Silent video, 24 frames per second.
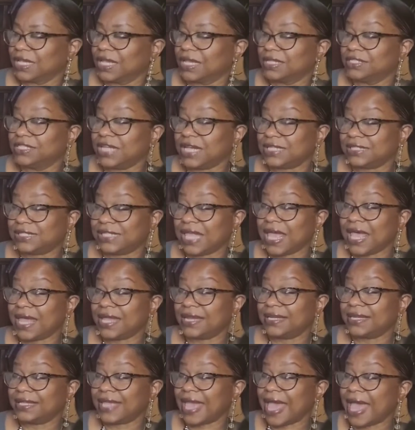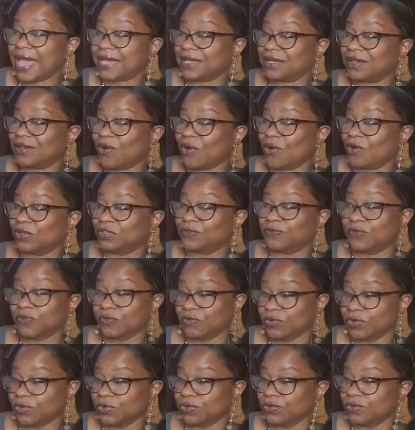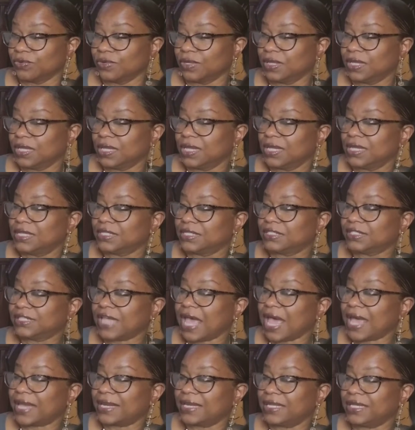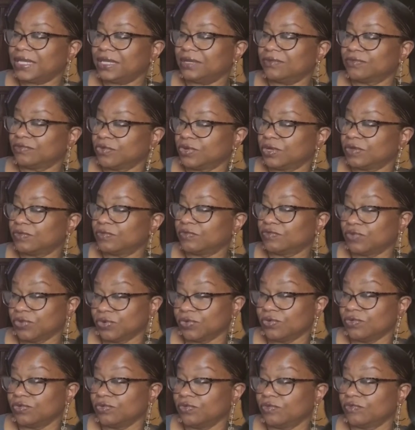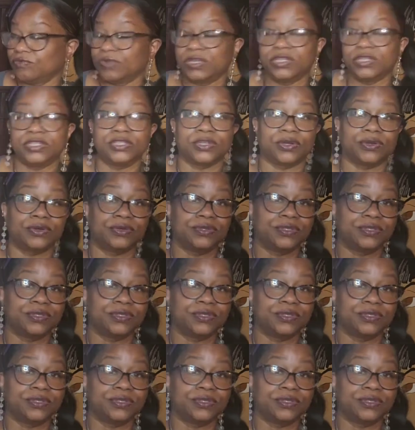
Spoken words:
Just then, Kanga called for Roo. Sadly, Roo returned